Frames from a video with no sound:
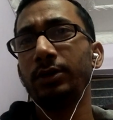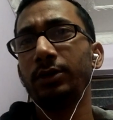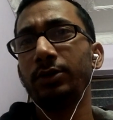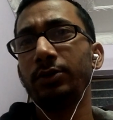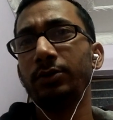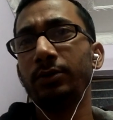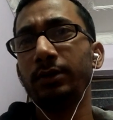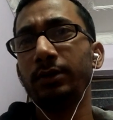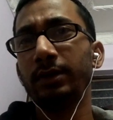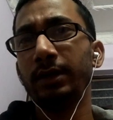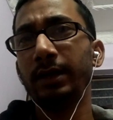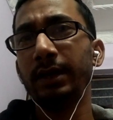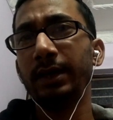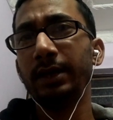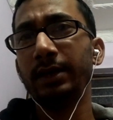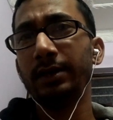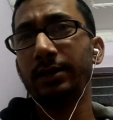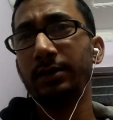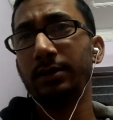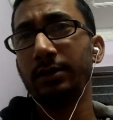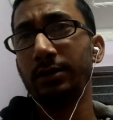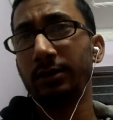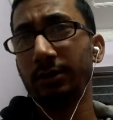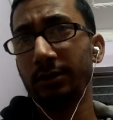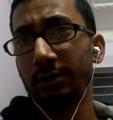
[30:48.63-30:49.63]
to like,
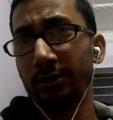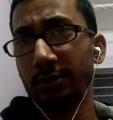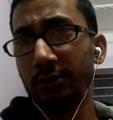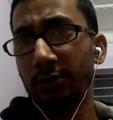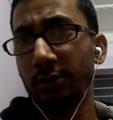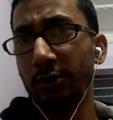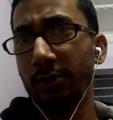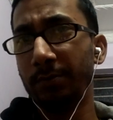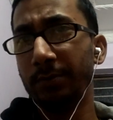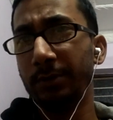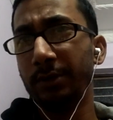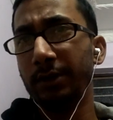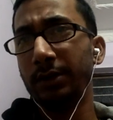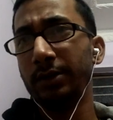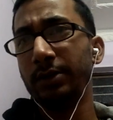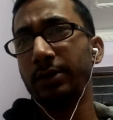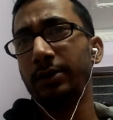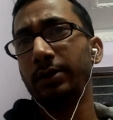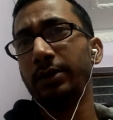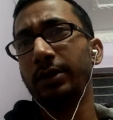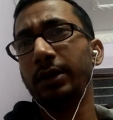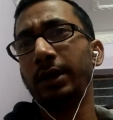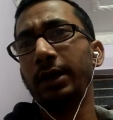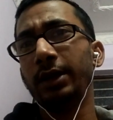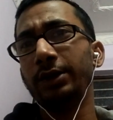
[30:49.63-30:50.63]
comment
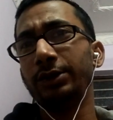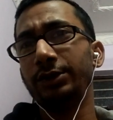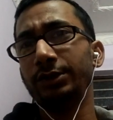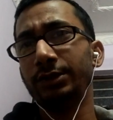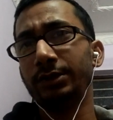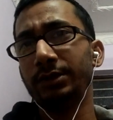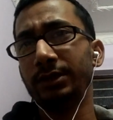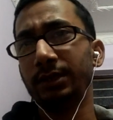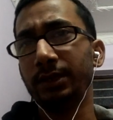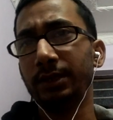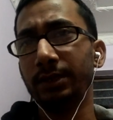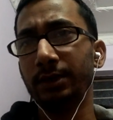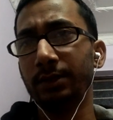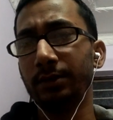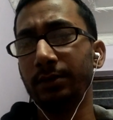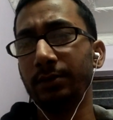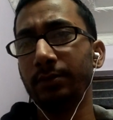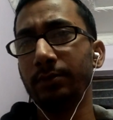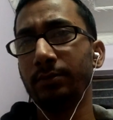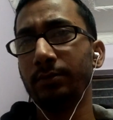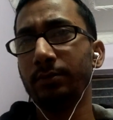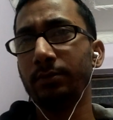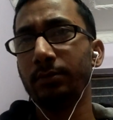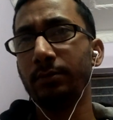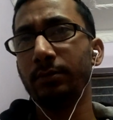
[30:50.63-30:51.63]
and share
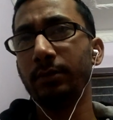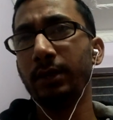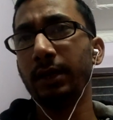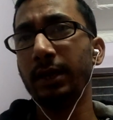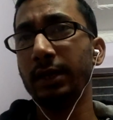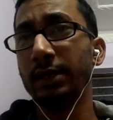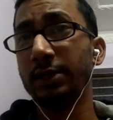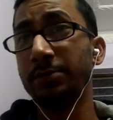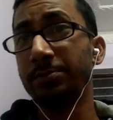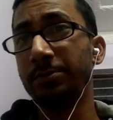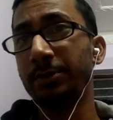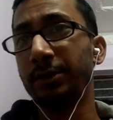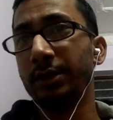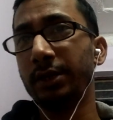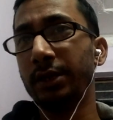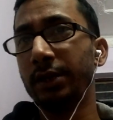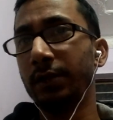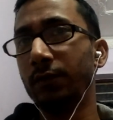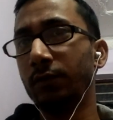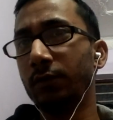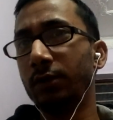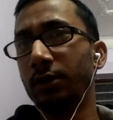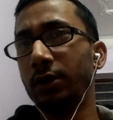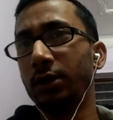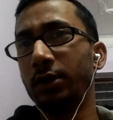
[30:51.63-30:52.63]
and spread
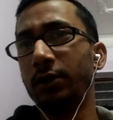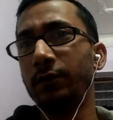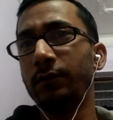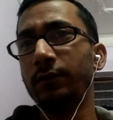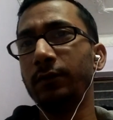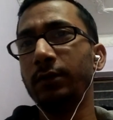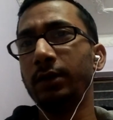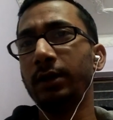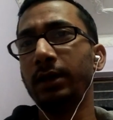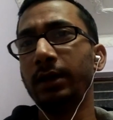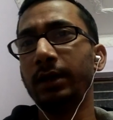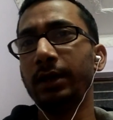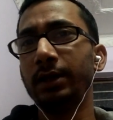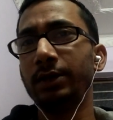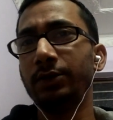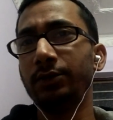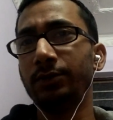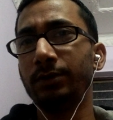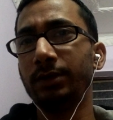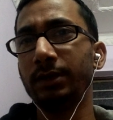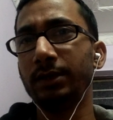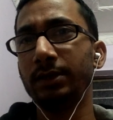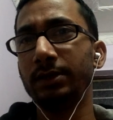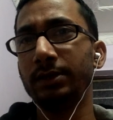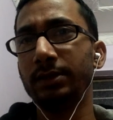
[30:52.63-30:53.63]
the word of
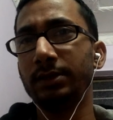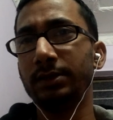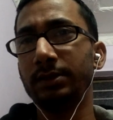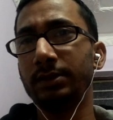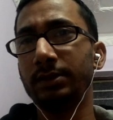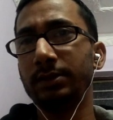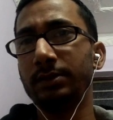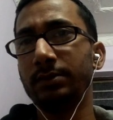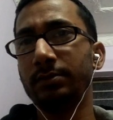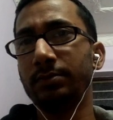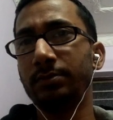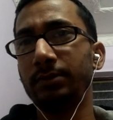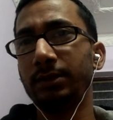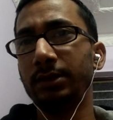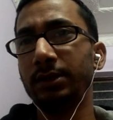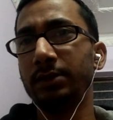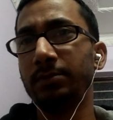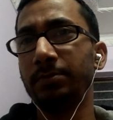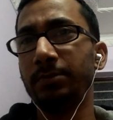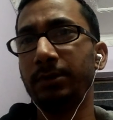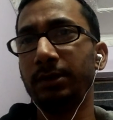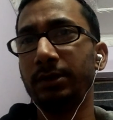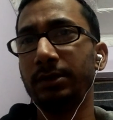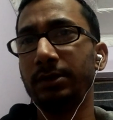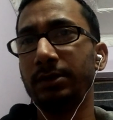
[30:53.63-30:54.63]
educations. Please
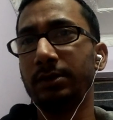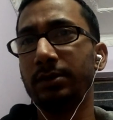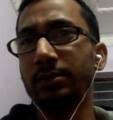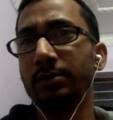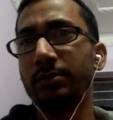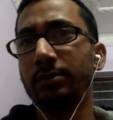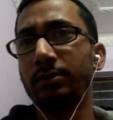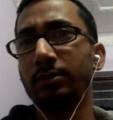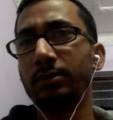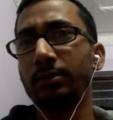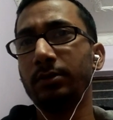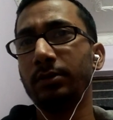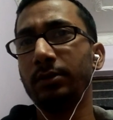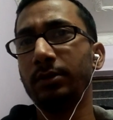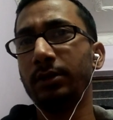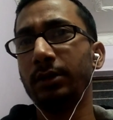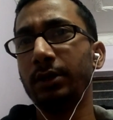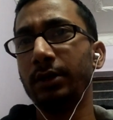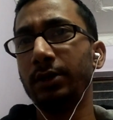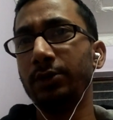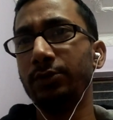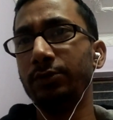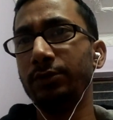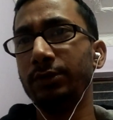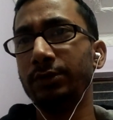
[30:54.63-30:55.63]
press
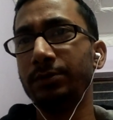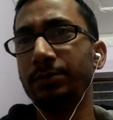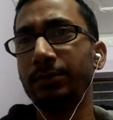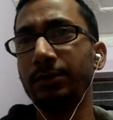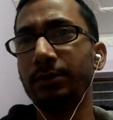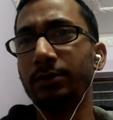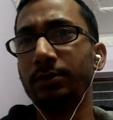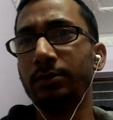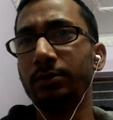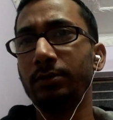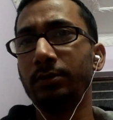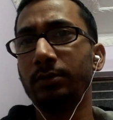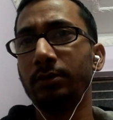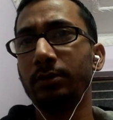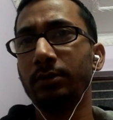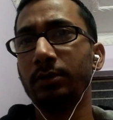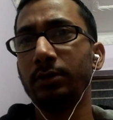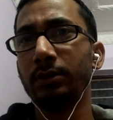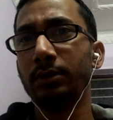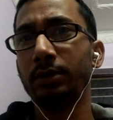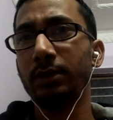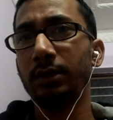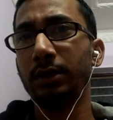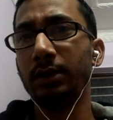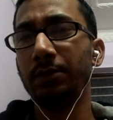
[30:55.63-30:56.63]
radio sphere
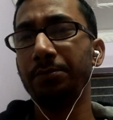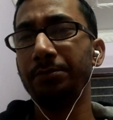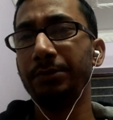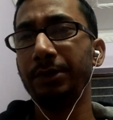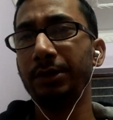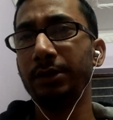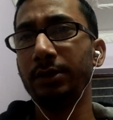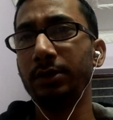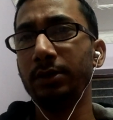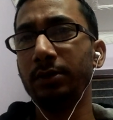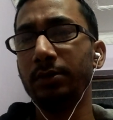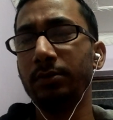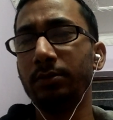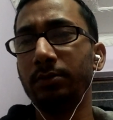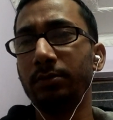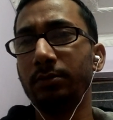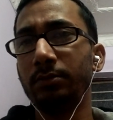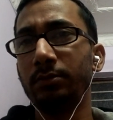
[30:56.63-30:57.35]
and be the